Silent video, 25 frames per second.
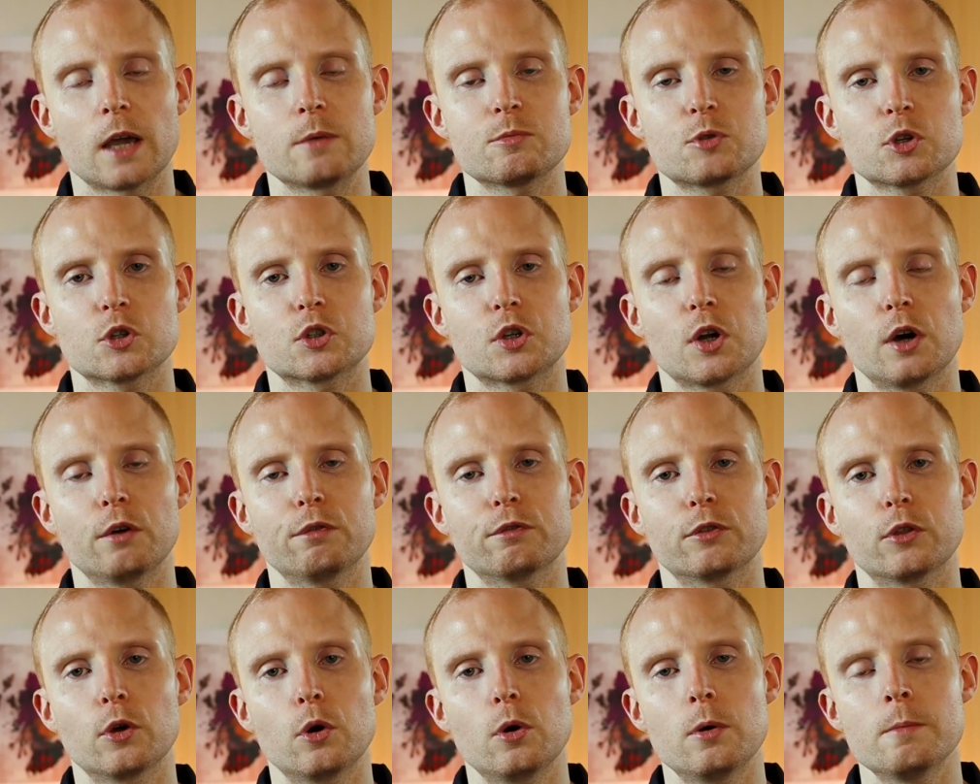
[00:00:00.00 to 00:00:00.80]
times are
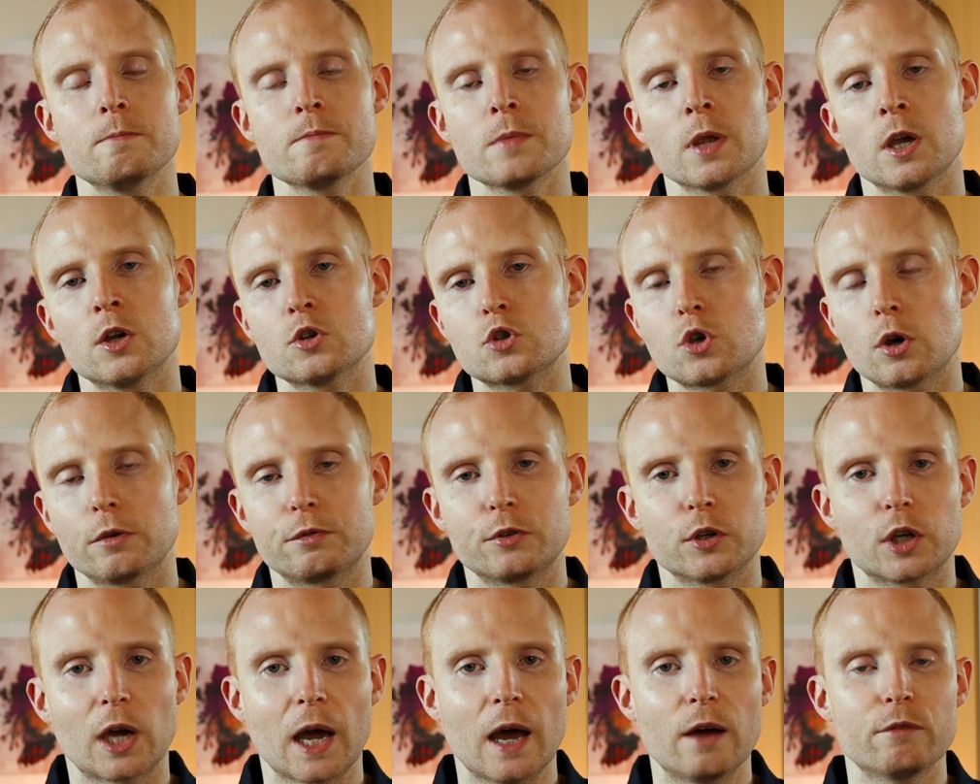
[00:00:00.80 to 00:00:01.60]
tough though, so
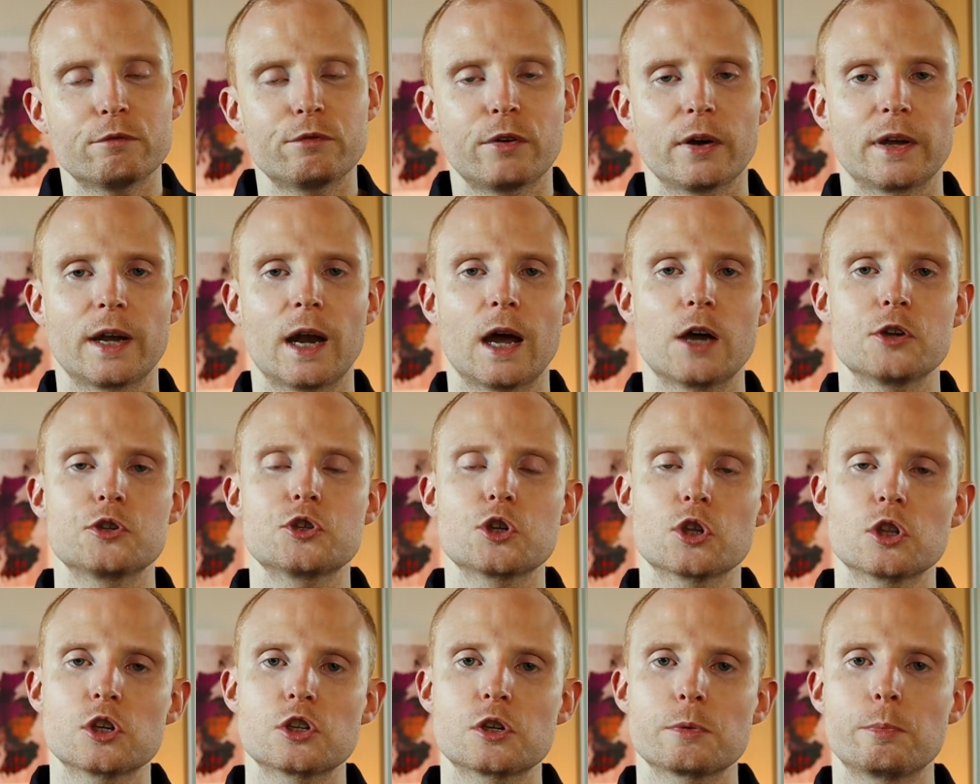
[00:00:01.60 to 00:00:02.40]
if you can't
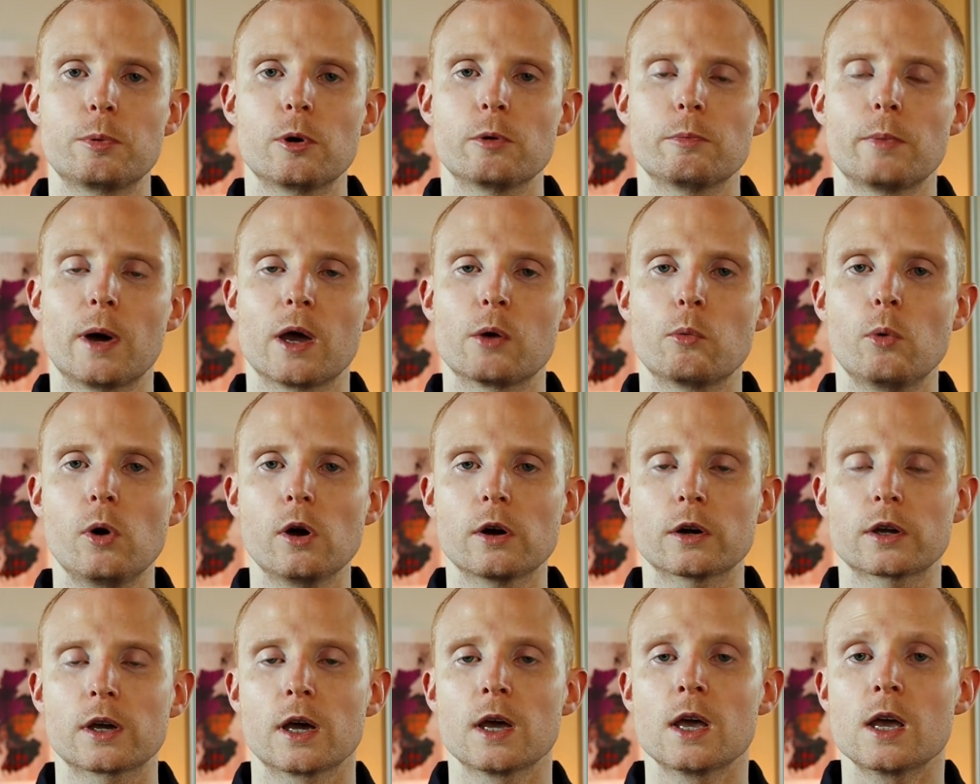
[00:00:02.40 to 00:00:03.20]
financially support my
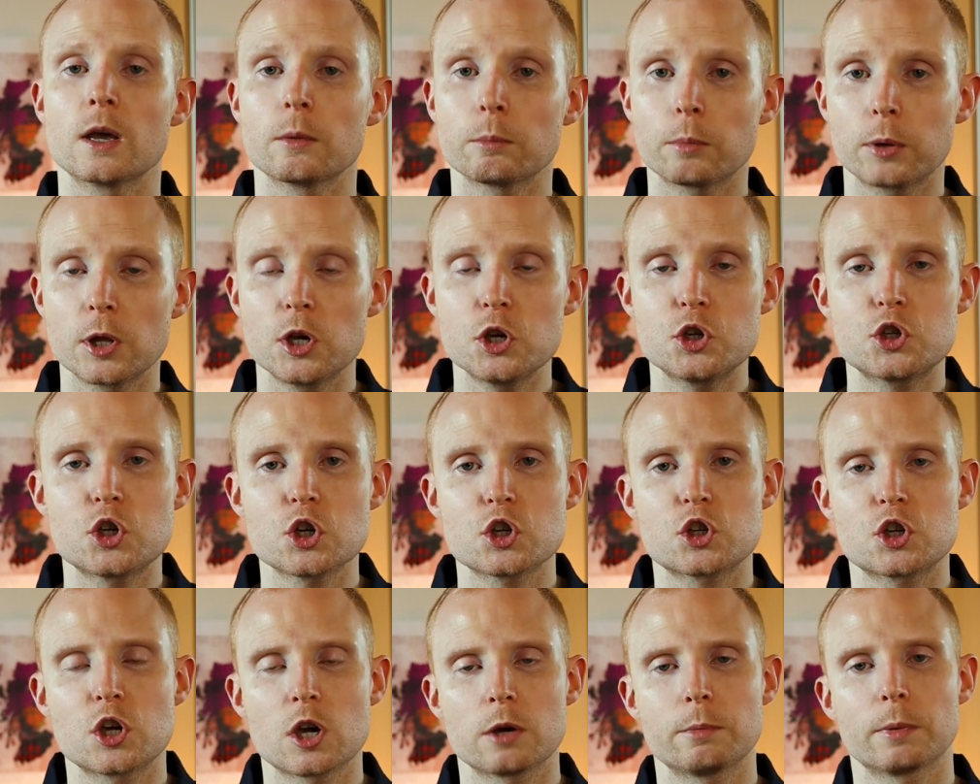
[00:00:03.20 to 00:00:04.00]
work, please
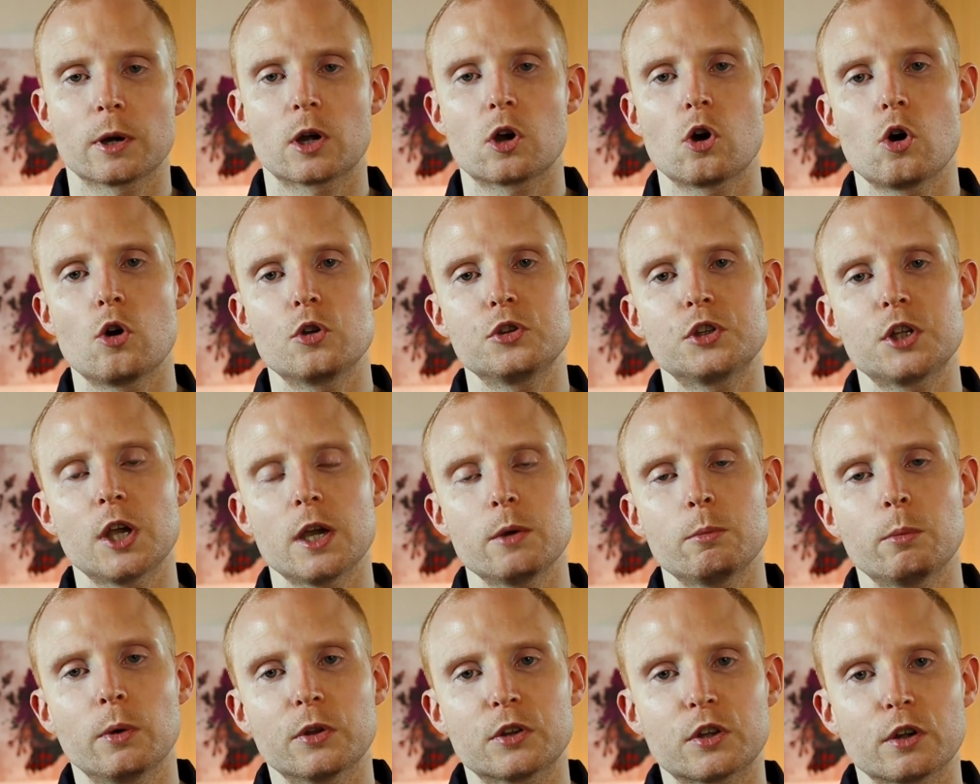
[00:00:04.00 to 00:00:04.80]
just share my
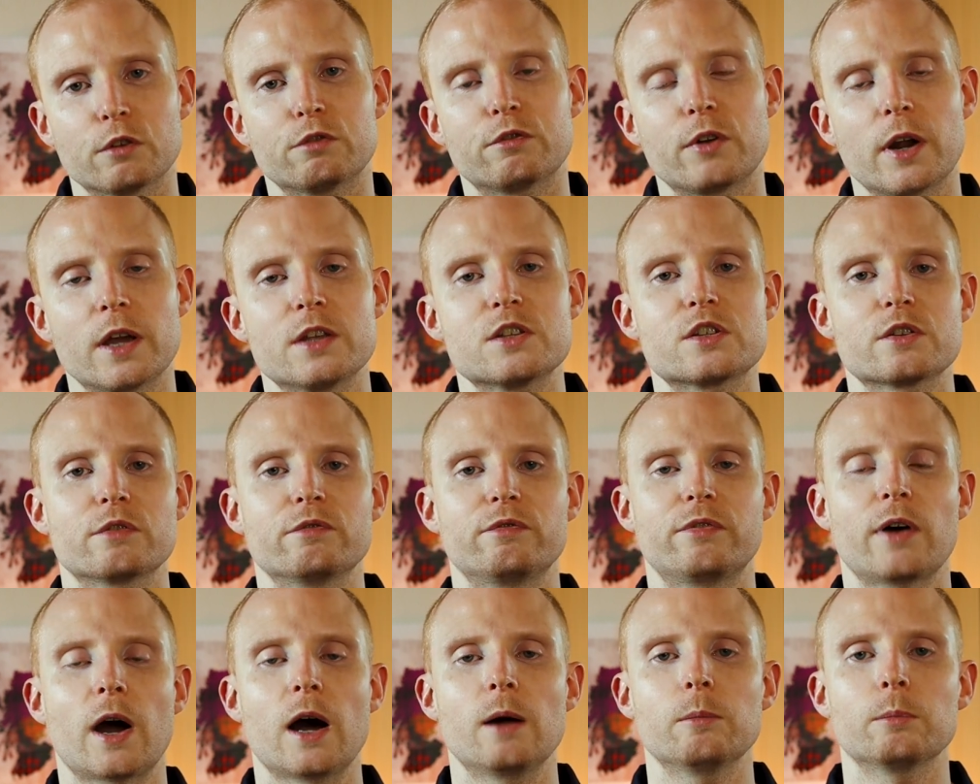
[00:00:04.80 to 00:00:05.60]
content with your friends
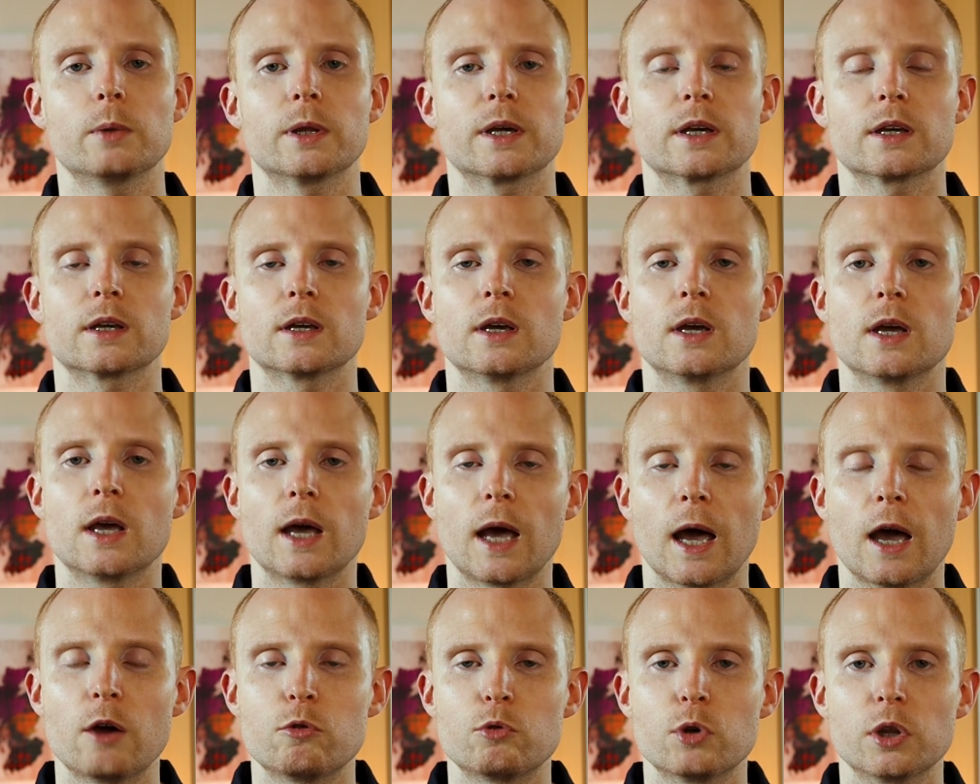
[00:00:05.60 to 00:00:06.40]
and family
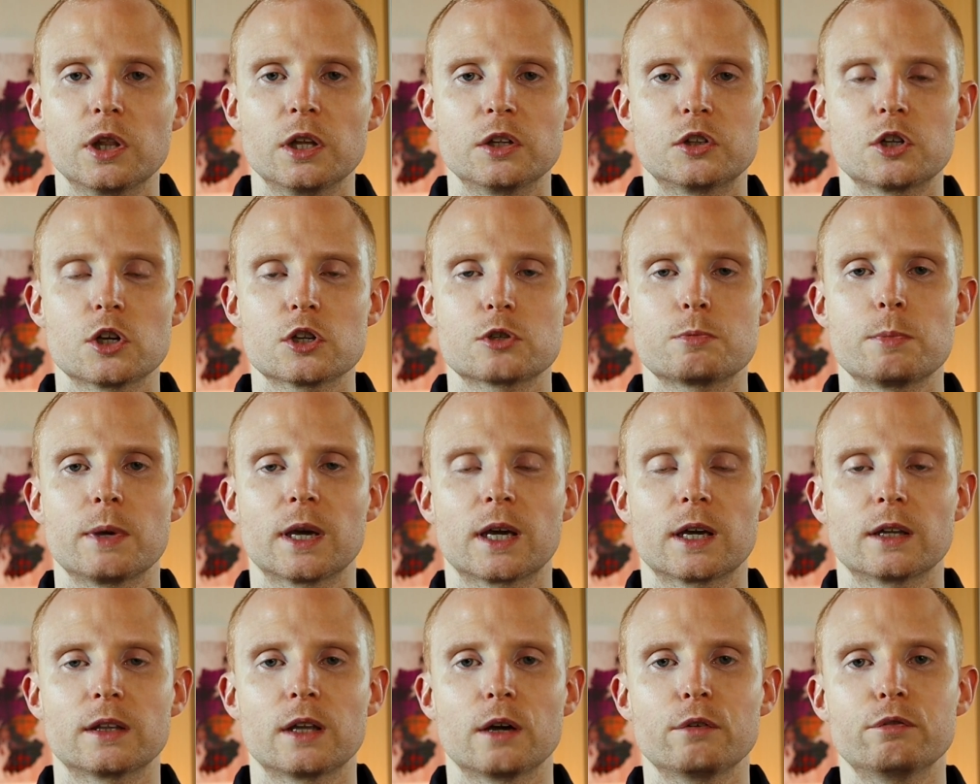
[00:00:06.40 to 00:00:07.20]
it really does
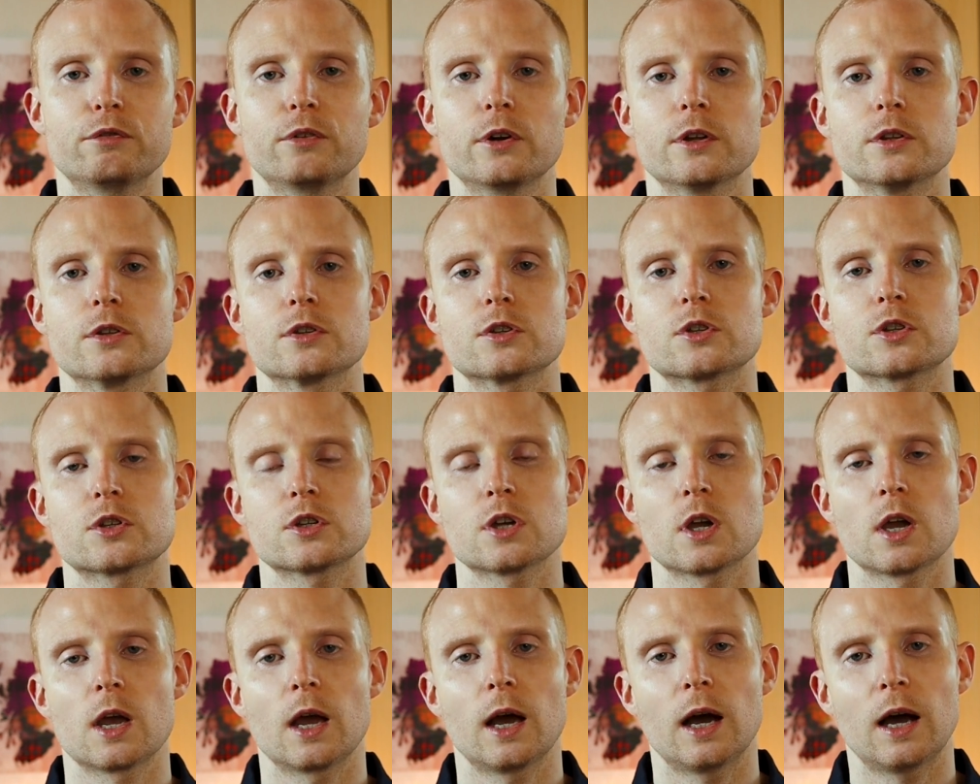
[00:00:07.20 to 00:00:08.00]
make a difference.